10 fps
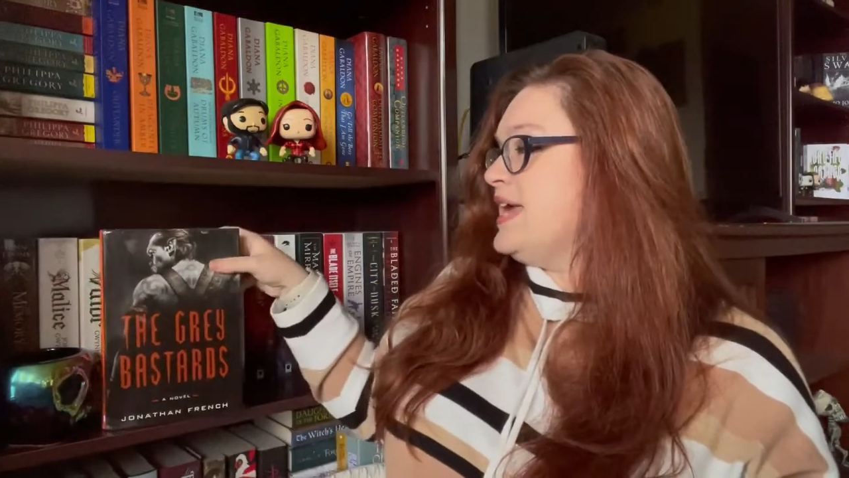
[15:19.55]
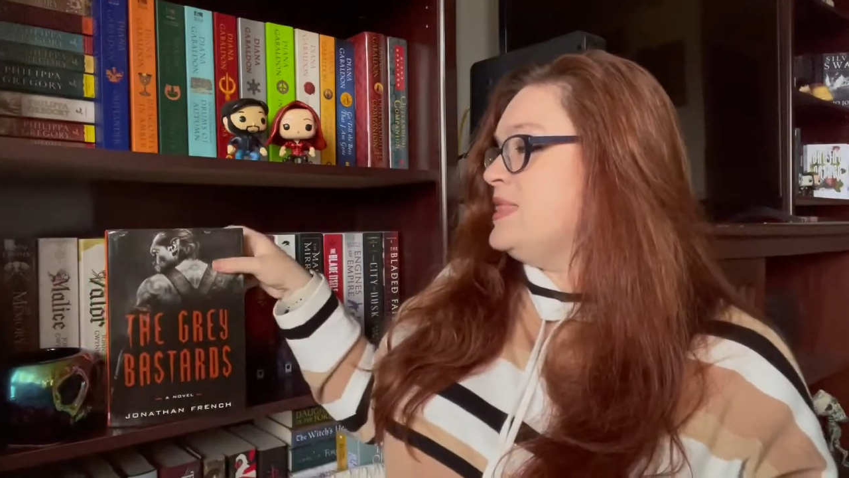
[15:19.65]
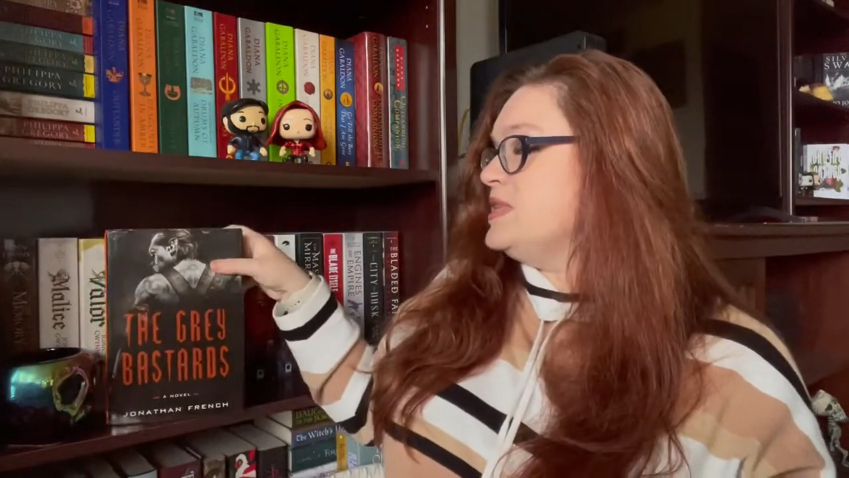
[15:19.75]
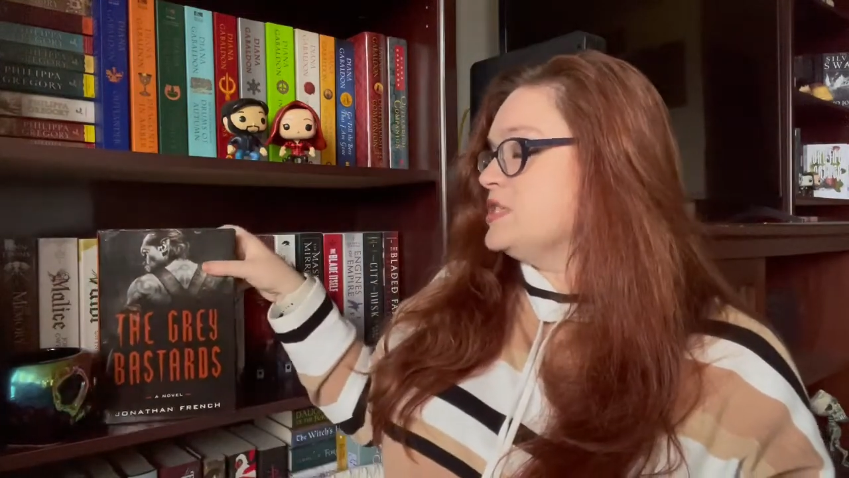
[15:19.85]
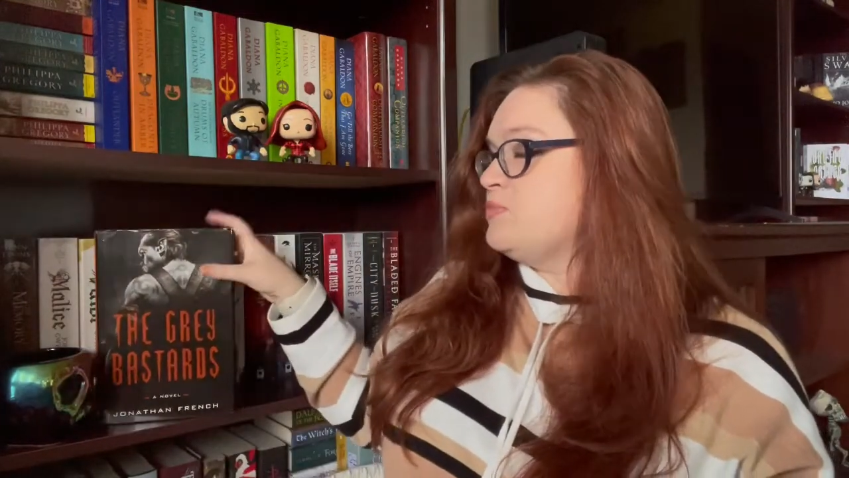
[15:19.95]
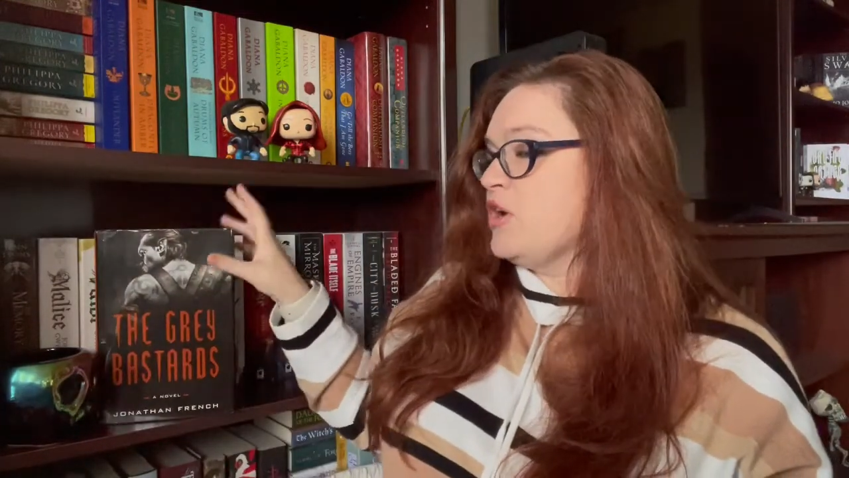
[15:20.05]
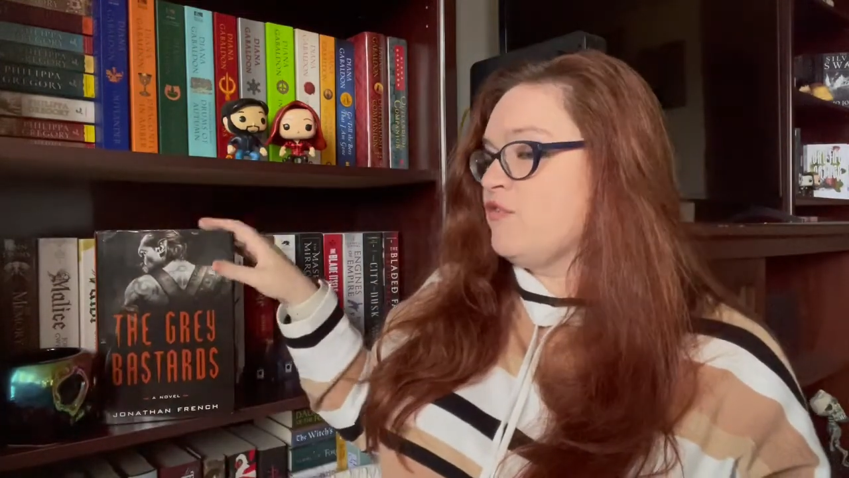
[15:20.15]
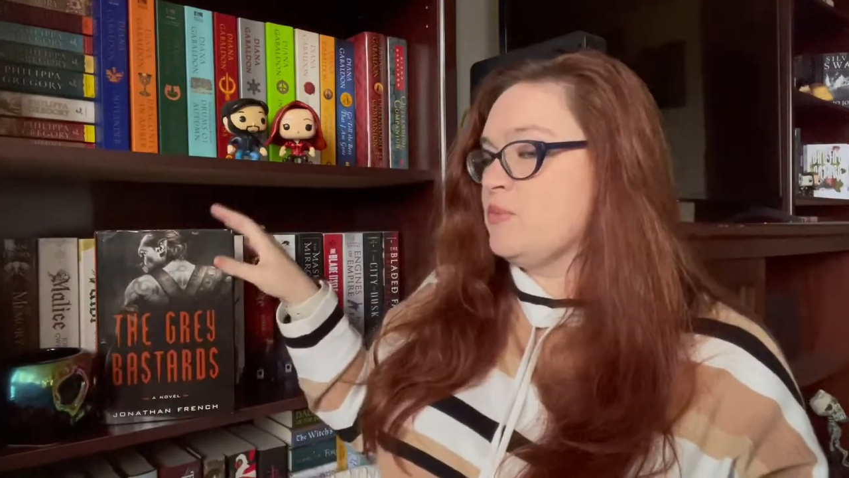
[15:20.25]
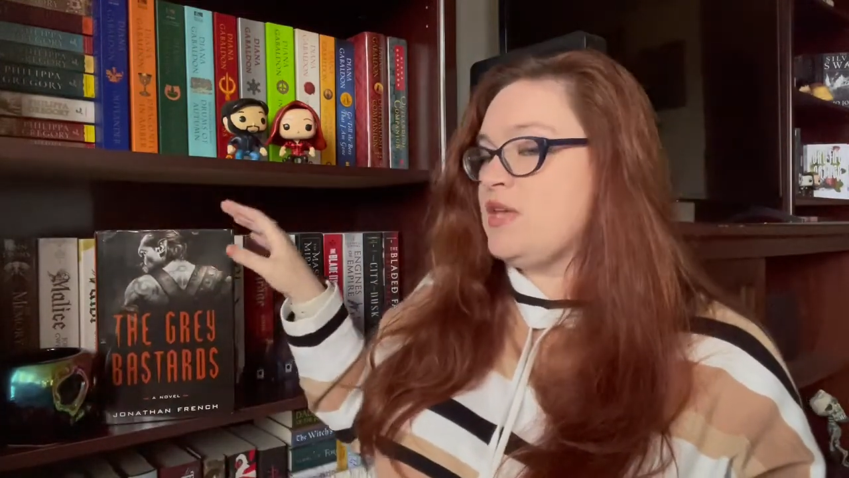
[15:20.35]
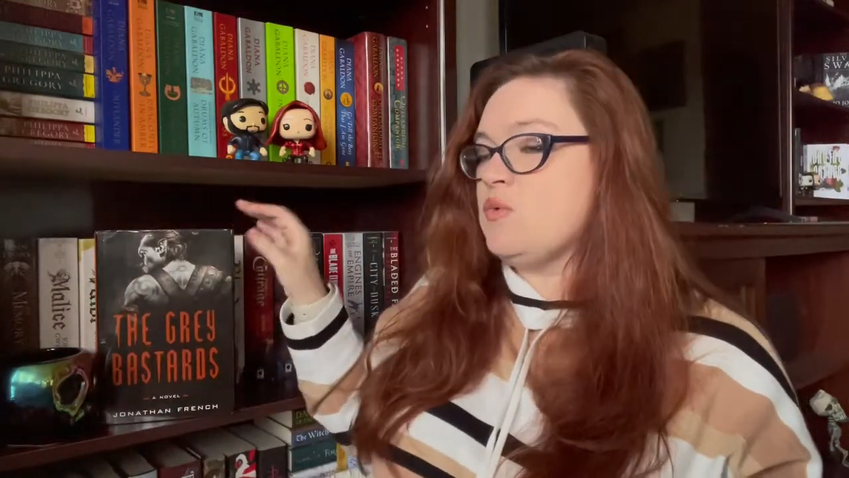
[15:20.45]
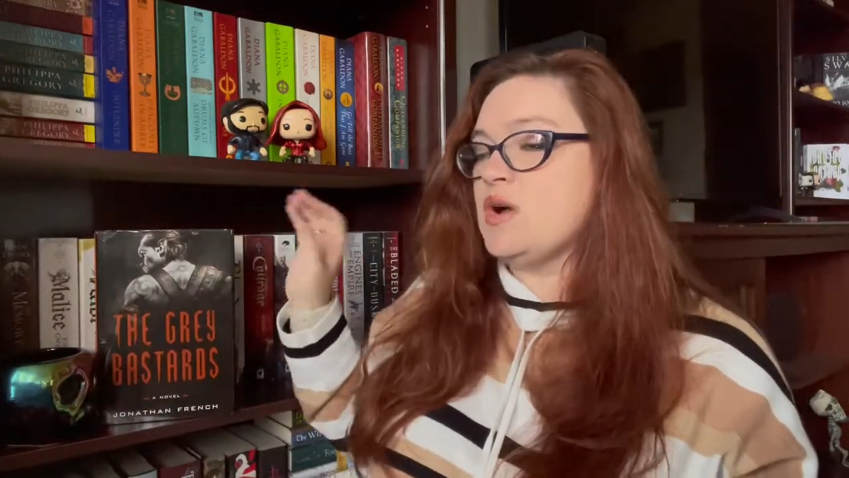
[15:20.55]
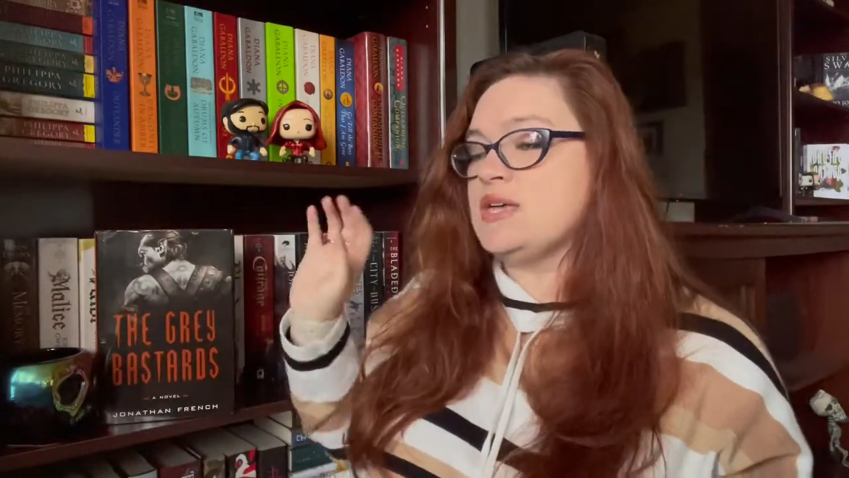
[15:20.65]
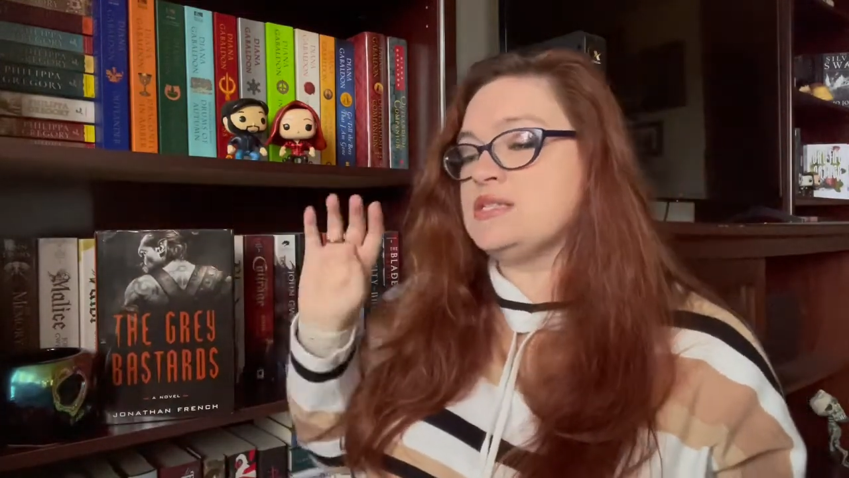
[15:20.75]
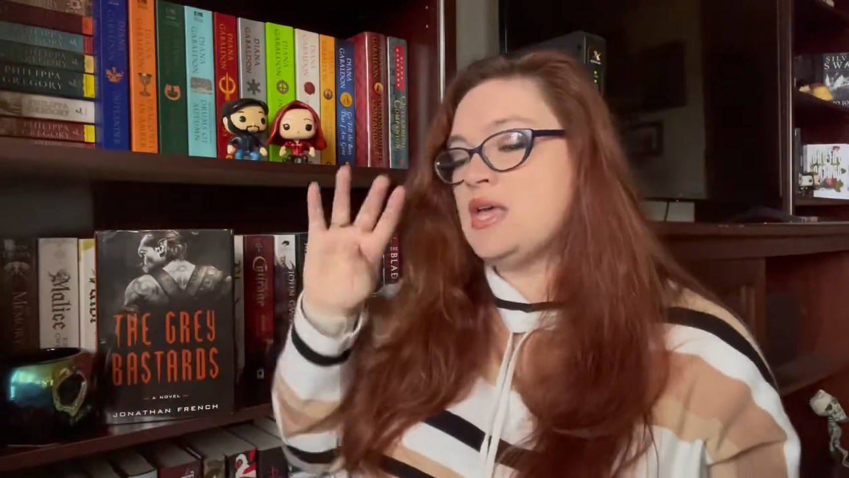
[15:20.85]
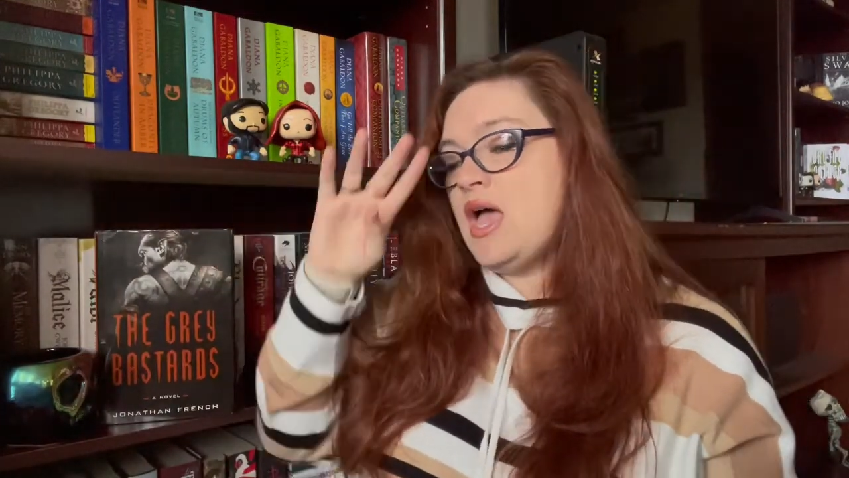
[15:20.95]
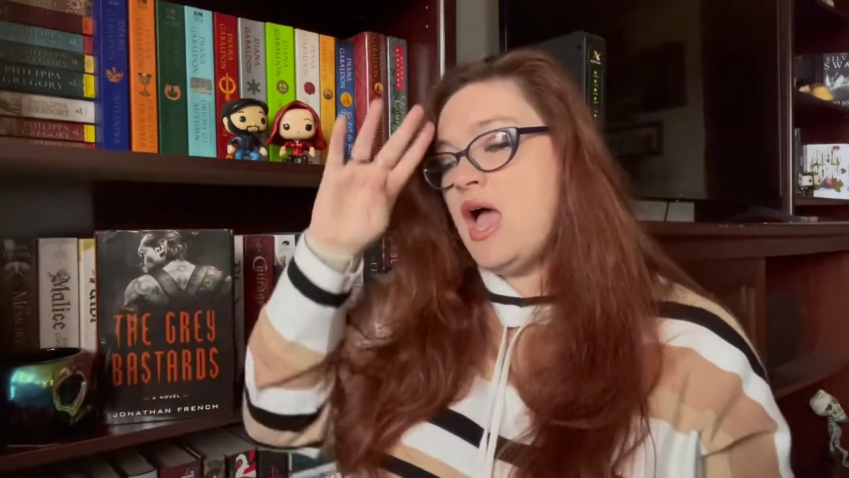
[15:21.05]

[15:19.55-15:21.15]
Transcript: in this book for me was,